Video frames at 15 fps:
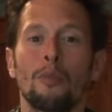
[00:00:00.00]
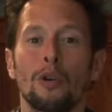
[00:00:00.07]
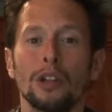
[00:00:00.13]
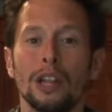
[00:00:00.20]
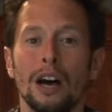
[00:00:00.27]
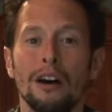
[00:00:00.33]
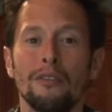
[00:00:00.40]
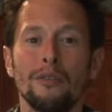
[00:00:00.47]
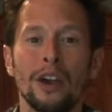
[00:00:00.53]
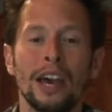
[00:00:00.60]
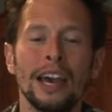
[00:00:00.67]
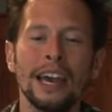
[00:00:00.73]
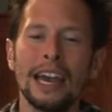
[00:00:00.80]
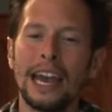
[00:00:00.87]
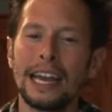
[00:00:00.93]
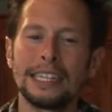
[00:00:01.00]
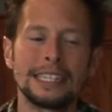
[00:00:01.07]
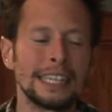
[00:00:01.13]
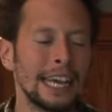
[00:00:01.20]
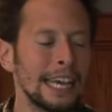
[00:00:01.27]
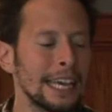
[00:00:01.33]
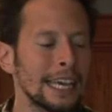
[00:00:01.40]
more love and
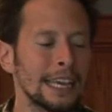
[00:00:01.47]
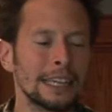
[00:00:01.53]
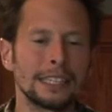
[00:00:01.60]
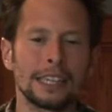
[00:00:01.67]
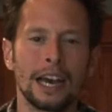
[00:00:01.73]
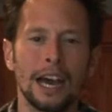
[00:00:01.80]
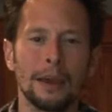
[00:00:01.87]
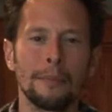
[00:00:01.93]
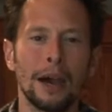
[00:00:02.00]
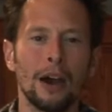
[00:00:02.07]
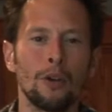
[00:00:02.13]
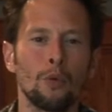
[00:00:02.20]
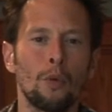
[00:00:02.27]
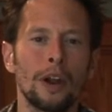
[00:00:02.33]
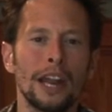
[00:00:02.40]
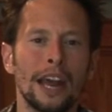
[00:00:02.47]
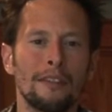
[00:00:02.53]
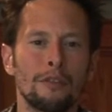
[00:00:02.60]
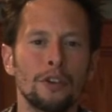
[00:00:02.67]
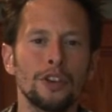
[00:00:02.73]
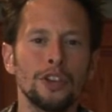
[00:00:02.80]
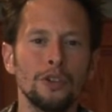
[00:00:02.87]
taking a time out
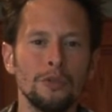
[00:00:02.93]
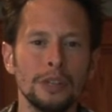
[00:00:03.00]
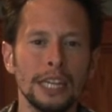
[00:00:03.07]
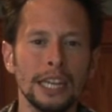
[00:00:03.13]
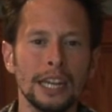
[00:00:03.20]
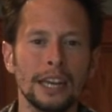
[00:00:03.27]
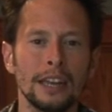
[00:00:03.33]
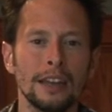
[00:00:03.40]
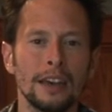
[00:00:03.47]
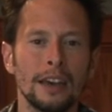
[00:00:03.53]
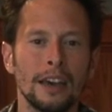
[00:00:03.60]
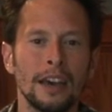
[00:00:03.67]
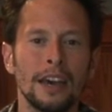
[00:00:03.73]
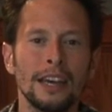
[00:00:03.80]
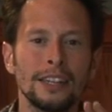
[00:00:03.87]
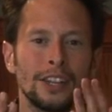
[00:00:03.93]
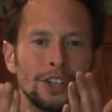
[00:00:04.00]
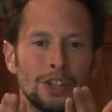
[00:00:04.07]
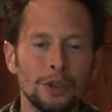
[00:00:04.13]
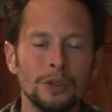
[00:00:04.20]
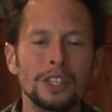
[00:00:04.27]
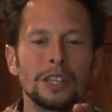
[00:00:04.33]
whenever you need it to
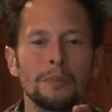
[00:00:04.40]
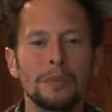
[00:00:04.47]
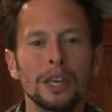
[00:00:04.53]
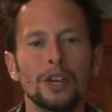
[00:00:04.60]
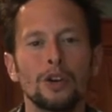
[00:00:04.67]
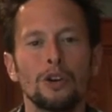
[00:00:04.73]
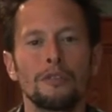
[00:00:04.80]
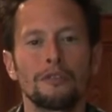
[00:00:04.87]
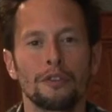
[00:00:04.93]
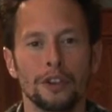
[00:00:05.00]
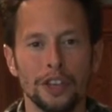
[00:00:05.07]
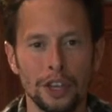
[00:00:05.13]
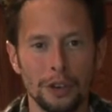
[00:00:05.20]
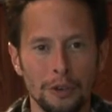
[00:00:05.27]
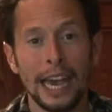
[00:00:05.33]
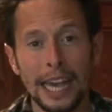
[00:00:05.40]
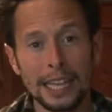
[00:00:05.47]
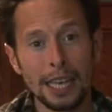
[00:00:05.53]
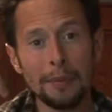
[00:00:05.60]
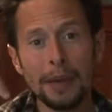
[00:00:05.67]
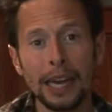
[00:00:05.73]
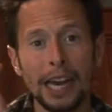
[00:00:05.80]
do something good for you. And
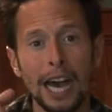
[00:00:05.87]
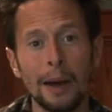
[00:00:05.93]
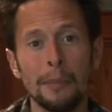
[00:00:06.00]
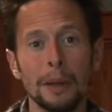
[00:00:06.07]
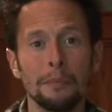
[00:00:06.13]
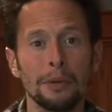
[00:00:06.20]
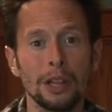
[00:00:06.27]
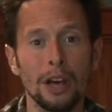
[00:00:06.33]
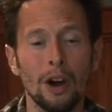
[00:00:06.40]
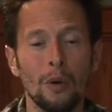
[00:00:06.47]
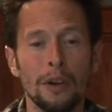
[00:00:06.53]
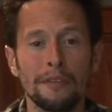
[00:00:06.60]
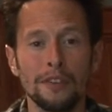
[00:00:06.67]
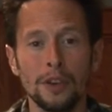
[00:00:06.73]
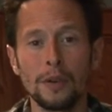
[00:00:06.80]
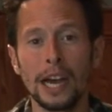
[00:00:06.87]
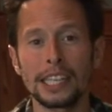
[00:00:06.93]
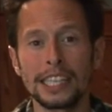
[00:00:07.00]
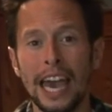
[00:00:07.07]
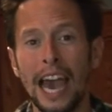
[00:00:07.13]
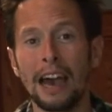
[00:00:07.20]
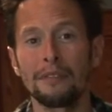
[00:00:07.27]
leave me a comment below if you
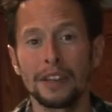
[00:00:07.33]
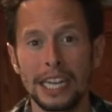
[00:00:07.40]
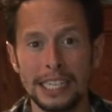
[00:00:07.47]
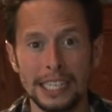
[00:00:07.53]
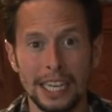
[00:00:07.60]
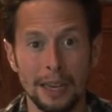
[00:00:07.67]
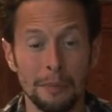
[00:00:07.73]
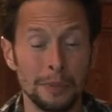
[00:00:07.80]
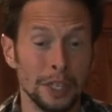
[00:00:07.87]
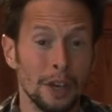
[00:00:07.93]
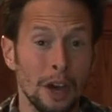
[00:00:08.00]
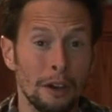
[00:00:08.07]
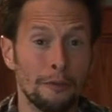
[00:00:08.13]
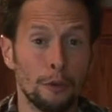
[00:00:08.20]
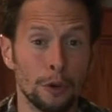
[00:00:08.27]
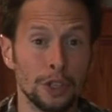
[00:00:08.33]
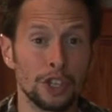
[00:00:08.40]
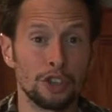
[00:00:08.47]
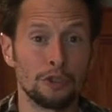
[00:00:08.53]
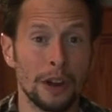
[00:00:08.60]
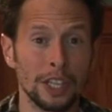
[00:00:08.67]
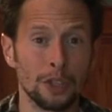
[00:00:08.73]
guys have any tips for
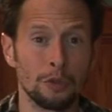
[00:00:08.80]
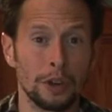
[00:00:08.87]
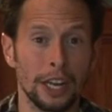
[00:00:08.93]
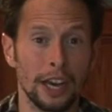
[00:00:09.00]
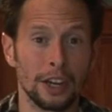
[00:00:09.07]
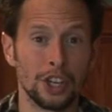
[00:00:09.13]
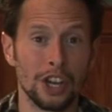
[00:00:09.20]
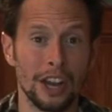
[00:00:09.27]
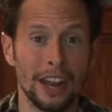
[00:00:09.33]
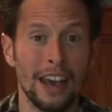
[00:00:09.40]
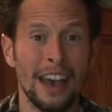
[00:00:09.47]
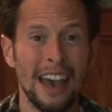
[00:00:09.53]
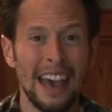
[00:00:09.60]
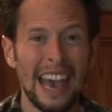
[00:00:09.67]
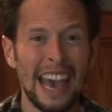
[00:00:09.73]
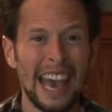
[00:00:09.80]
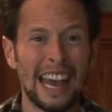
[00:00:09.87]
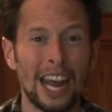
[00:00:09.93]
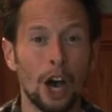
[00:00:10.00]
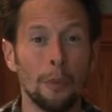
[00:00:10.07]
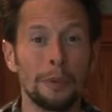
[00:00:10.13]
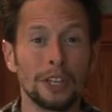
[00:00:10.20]
stress reduction
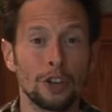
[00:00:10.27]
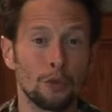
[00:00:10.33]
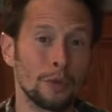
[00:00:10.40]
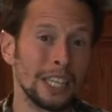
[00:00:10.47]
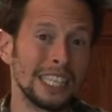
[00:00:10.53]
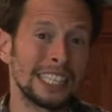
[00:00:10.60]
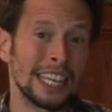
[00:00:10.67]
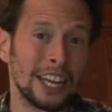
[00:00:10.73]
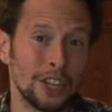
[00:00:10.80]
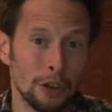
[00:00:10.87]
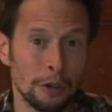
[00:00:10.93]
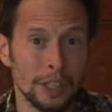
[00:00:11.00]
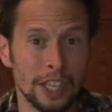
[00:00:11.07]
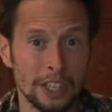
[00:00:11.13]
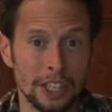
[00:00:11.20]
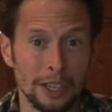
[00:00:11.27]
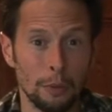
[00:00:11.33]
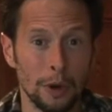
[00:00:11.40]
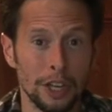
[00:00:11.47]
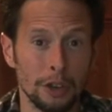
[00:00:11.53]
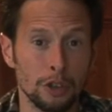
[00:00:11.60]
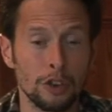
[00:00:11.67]
and helping to reset your system
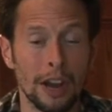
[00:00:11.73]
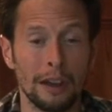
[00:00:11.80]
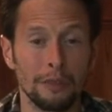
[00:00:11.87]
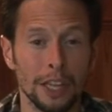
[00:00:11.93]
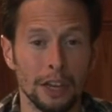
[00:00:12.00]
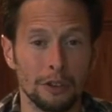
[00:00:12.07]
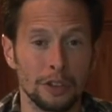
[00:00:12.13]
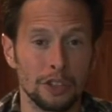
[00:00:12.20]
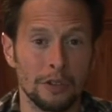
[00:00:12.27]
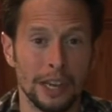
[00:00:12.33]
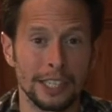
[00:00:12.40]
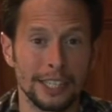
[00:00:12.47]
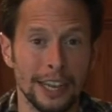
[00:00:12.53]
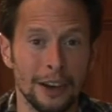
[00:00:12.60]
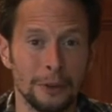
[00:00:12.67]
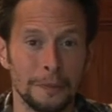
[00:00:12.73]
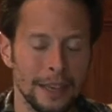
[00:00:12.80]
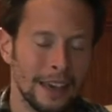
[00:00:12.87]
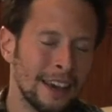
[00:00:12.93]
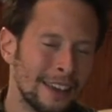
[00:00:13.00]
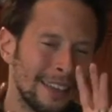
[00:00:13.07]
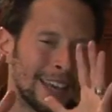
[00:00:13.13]
when you're traveling or stressed out.
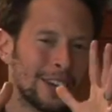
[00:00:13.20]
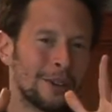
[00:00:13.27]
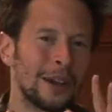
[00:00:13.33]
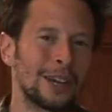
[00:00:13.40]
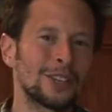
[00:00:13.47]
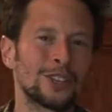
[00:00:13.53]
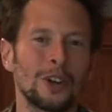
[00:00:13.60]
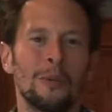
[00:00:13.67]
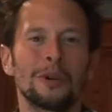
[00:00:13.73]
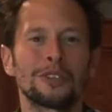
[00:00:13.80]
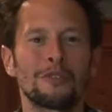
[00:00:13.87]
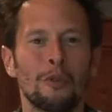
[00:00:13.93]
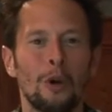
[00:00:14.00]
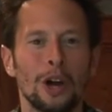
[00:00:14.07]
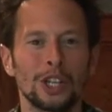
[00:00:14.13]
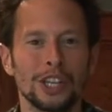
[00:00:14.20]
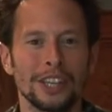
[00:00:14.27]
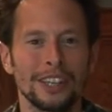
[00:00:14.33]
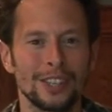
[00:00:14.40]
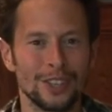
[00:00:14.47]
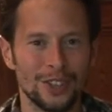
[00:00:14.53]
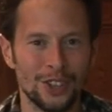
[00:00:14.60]
Thank you guys so much for watching.
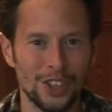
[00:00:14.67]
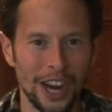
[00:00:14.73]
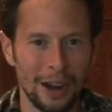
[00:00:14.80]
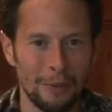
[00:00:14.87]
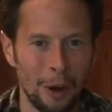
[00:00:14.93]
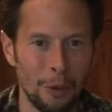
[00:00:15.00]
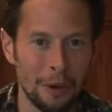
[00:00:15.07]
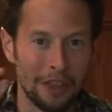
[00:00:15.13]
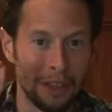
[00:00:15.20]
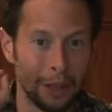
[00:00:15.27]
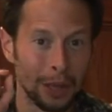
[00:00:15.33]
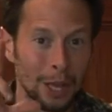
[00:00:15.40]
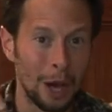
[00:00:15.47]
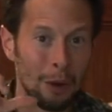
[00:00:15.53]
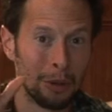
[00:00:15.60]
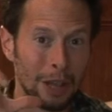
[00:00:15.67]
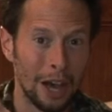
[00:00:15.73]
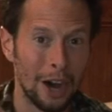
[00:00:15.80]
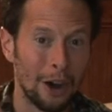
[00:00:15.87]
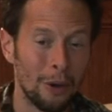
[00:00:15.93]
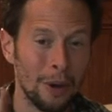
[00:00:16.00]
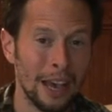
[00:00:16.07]
This is J Ro with the
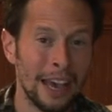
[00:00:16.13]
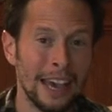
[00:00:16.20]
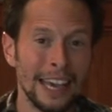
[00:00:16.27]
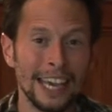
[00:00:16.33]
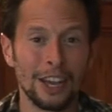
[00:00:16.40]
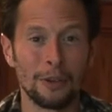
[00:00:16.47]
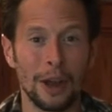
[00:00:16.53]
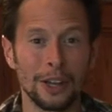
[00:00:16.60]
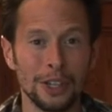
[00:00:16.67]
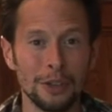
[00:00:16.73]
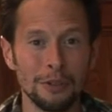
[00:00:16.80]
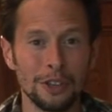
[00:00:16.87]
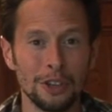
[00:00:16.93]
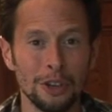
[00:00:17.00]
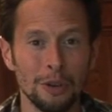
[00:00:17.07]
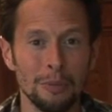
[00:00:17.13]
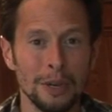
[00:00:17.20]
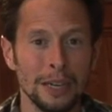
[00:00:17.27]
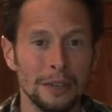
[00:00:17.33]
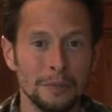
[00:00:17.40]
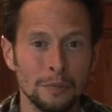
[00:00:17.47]
Lolo here on YouTube.